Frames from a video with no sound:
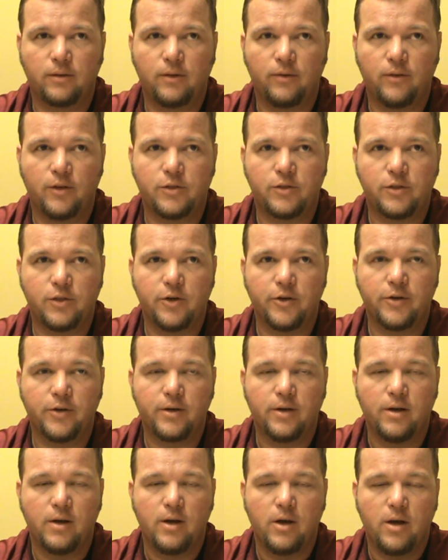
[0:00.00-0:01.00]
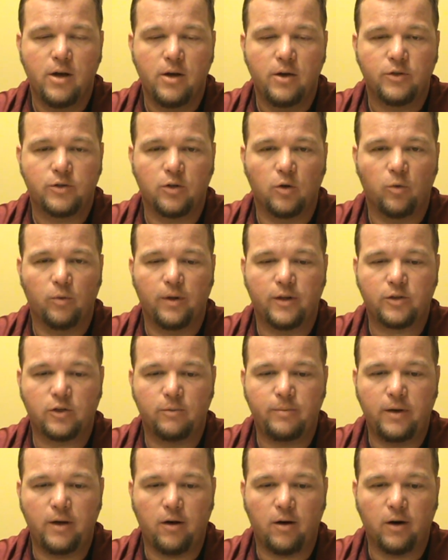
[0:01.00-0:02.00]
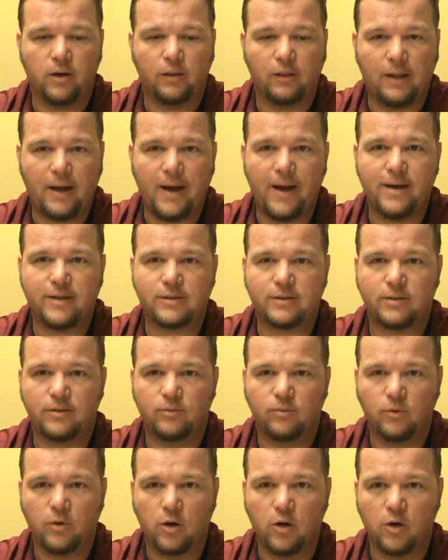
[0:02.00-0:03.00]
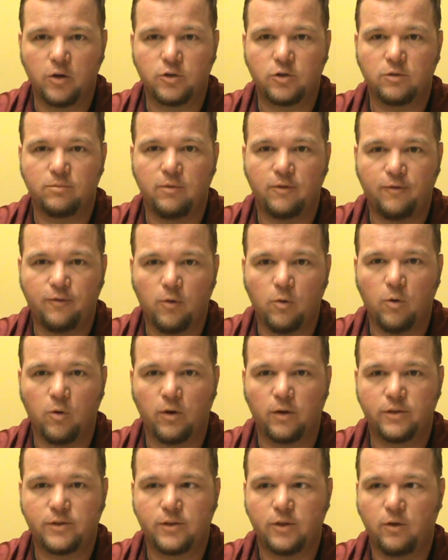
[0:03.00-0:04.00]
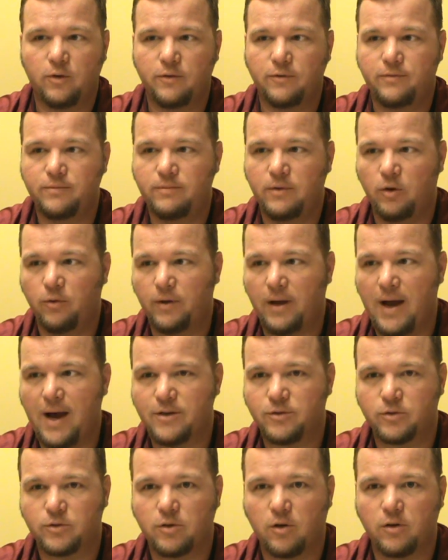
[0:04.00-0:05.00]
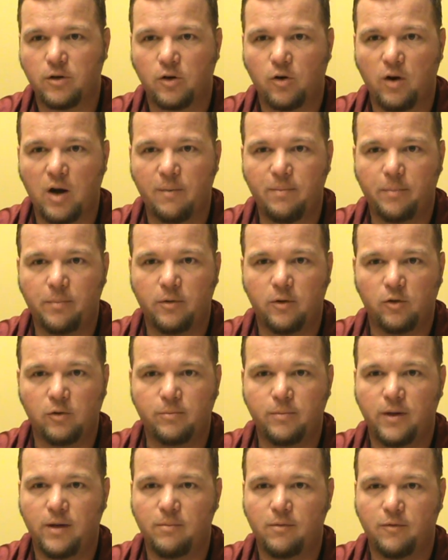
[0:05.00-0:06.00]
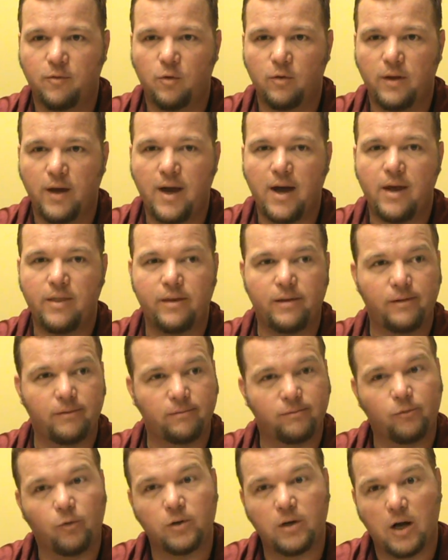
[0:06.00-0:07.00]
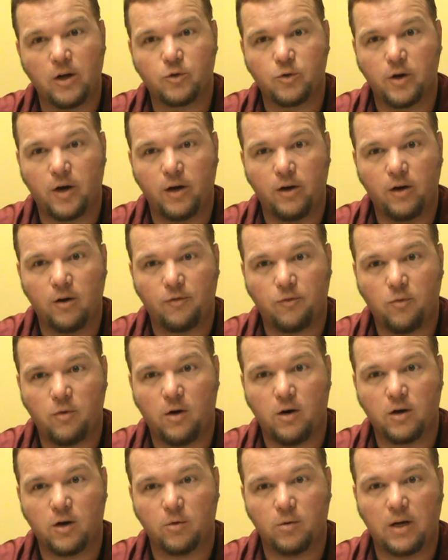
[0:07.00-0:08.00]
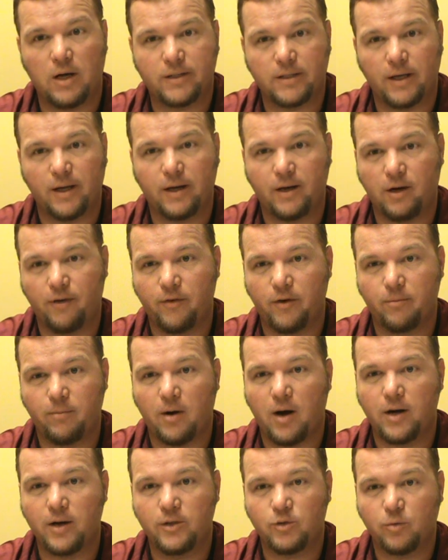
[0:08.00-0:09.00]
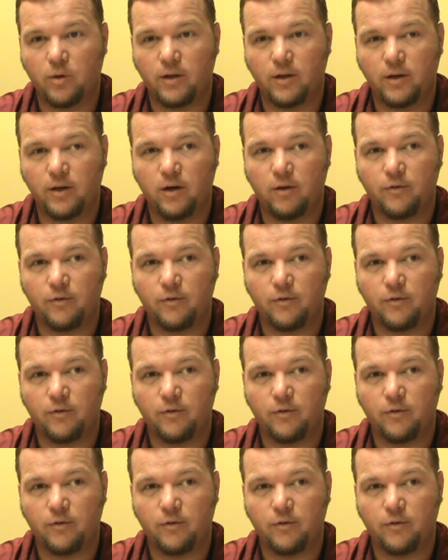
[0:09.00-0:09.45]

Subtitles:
this year. So that's going to be our last rehearsal before. So if guys are starting to cramp up a little bit before that, then we're not drinking enough water, we're not taking care of our bodies well enough.